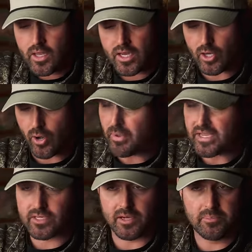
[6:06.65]
you know, I'm
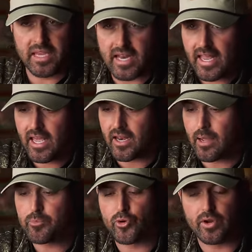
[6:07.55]
basically being a hen.
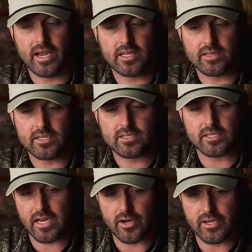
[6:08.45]
I'm creating these
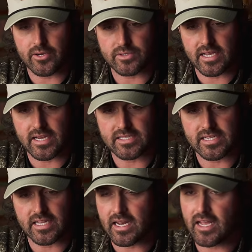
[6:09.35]
scenarios, like I
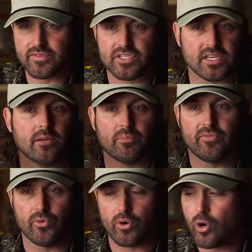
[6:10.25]
said, that I have seen
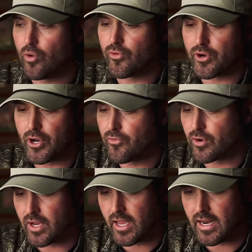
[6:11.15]
before over and over
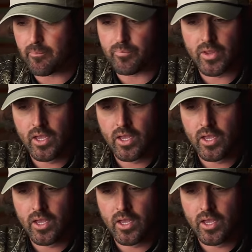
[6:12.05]
again.